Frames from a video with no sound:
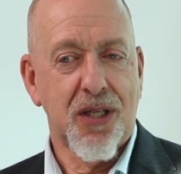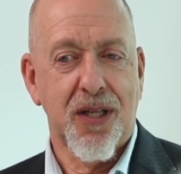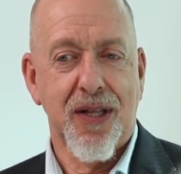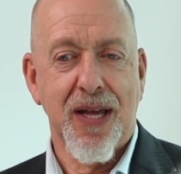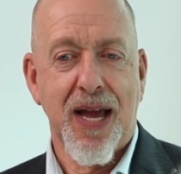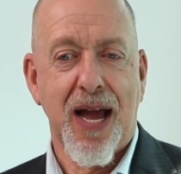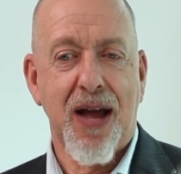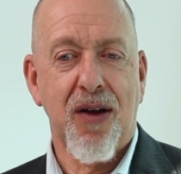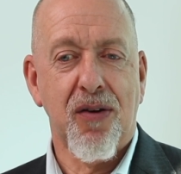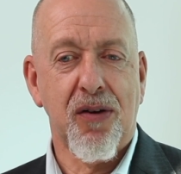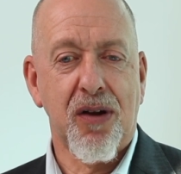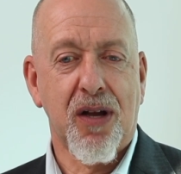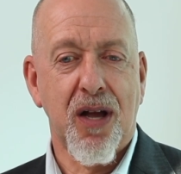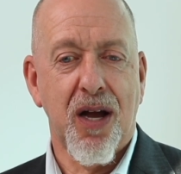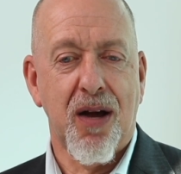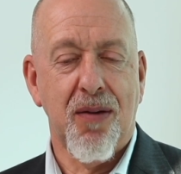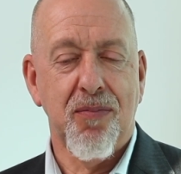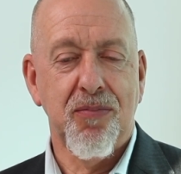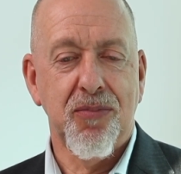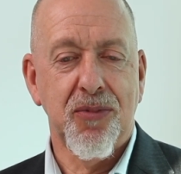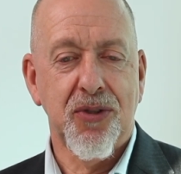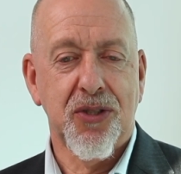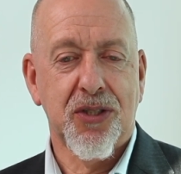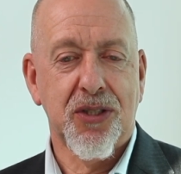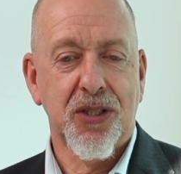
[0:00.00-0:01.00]
So the
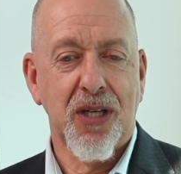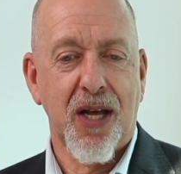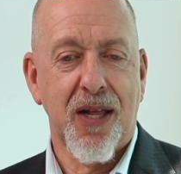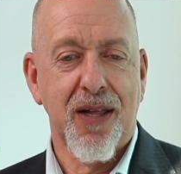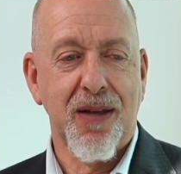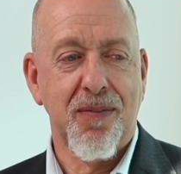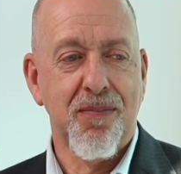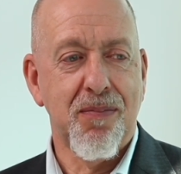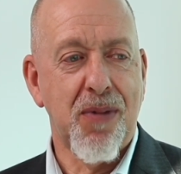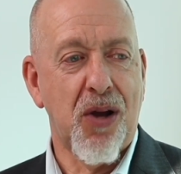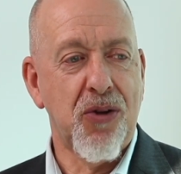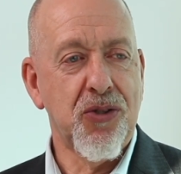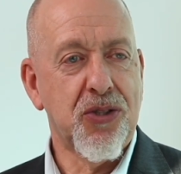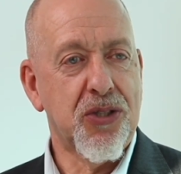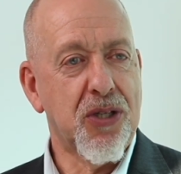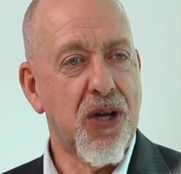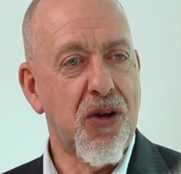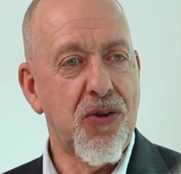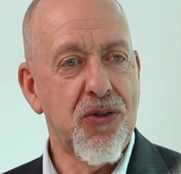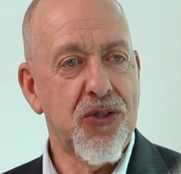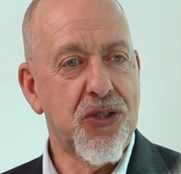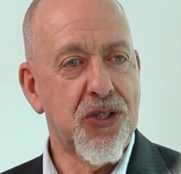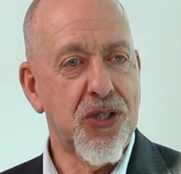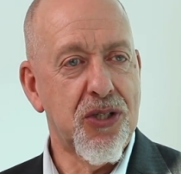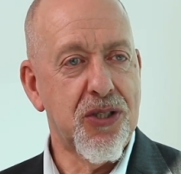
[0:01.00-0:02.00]
outcomes, I think most
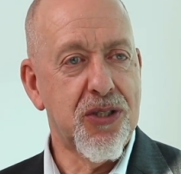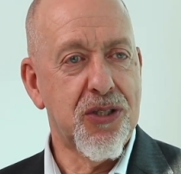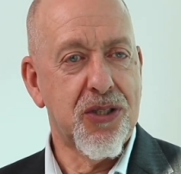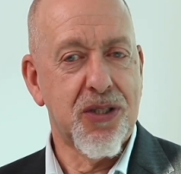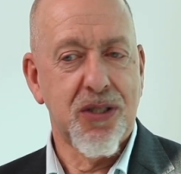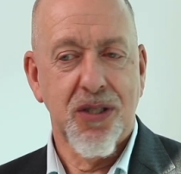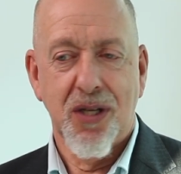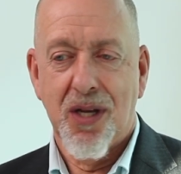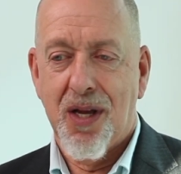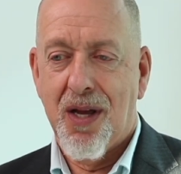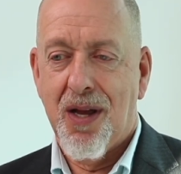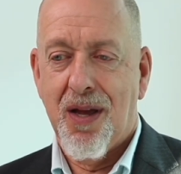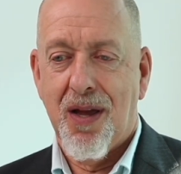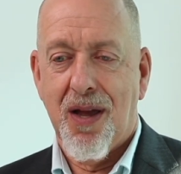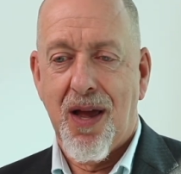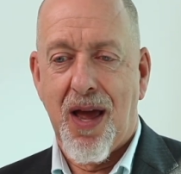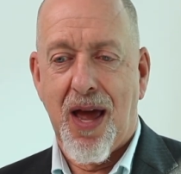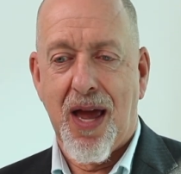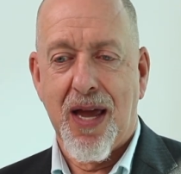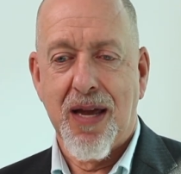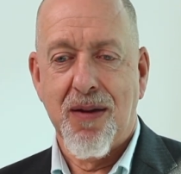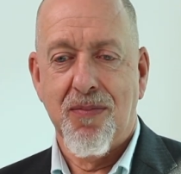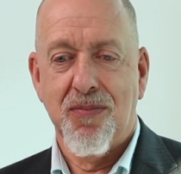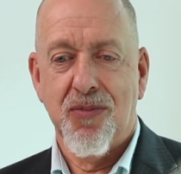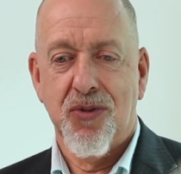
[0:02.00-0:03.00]
coaches
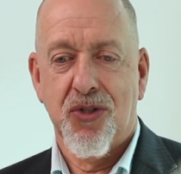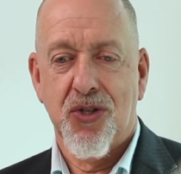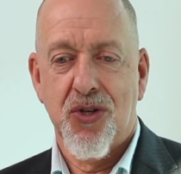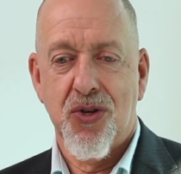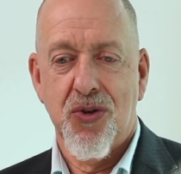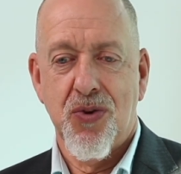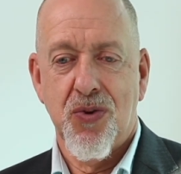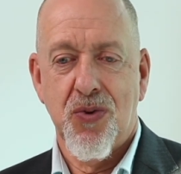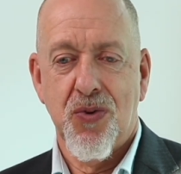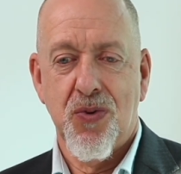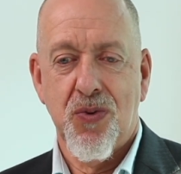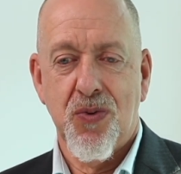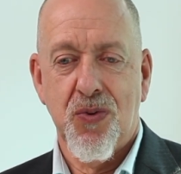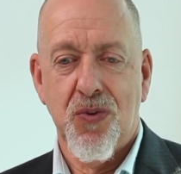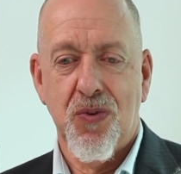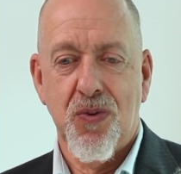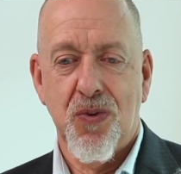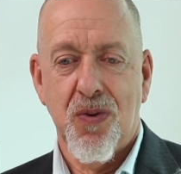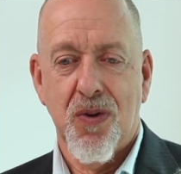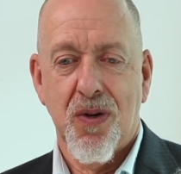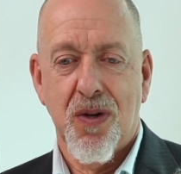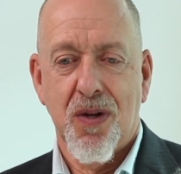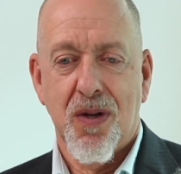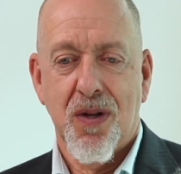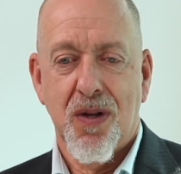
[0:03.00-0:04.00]
aim to
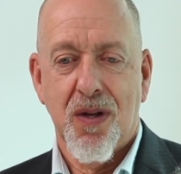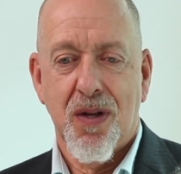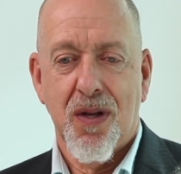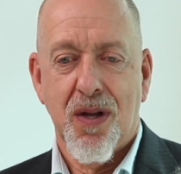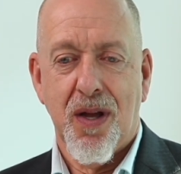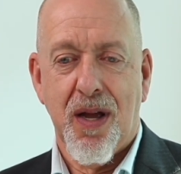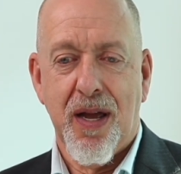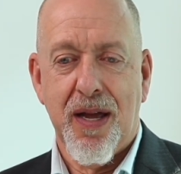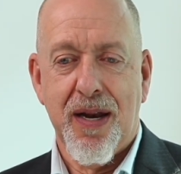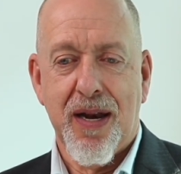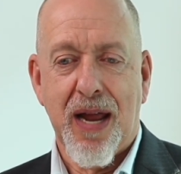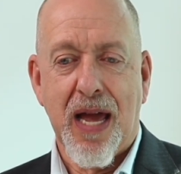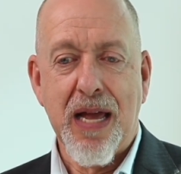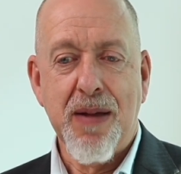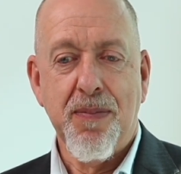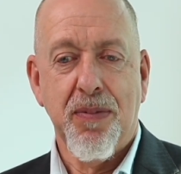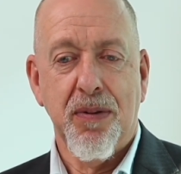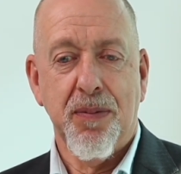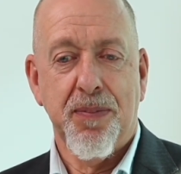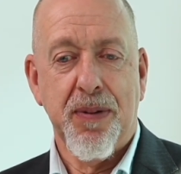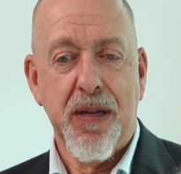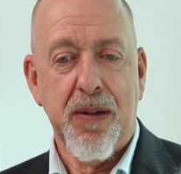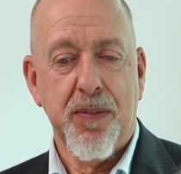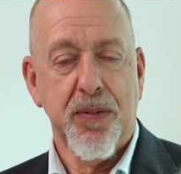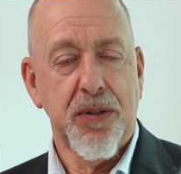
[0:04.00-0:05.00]

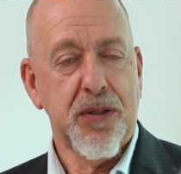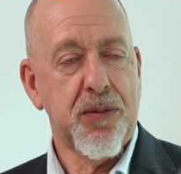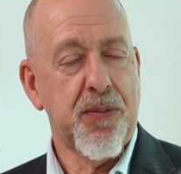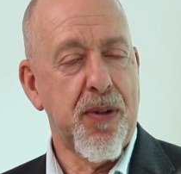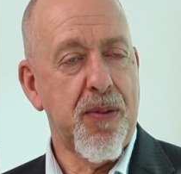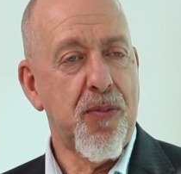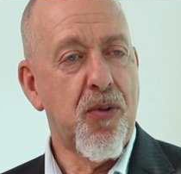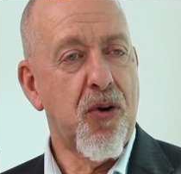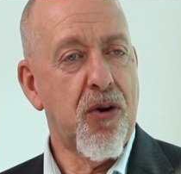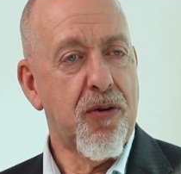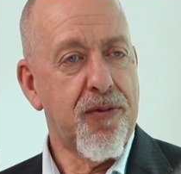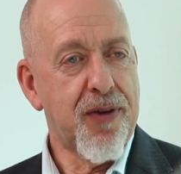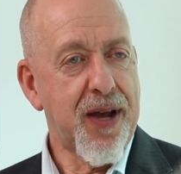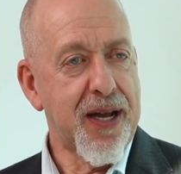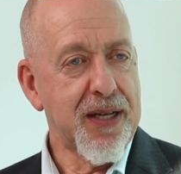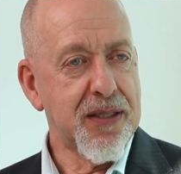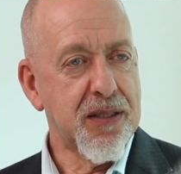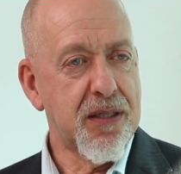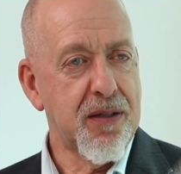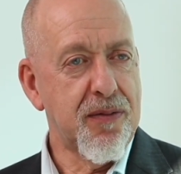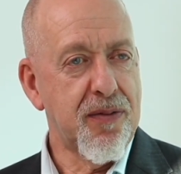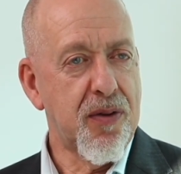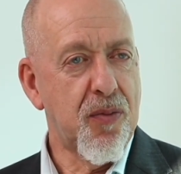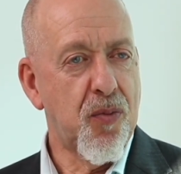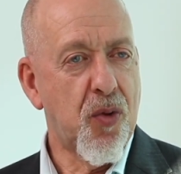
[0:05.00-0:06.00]
enable people to be more
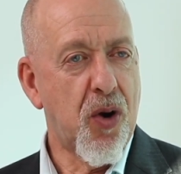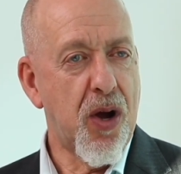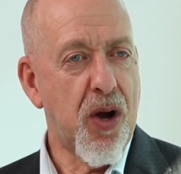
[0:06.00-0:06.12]
effective in